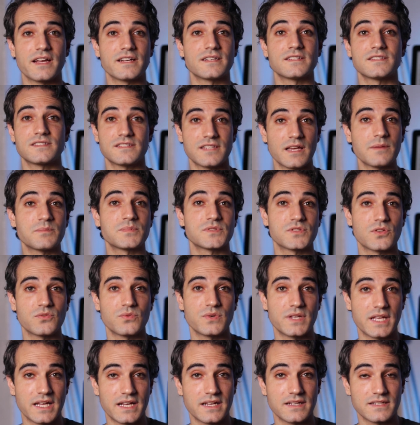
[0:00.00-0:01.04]
accepts the
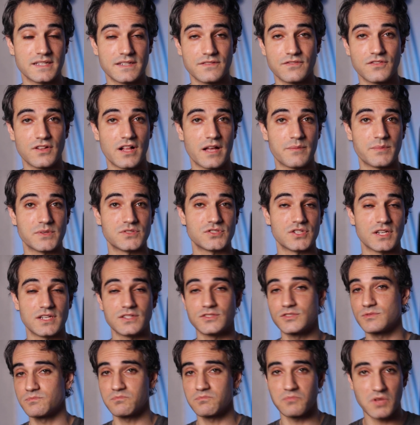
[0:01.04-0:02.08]
reality of climate
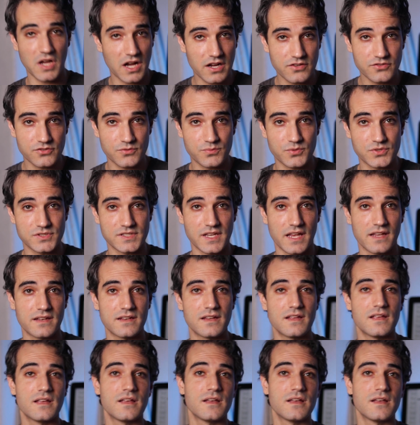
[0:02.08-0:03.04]
change 100%.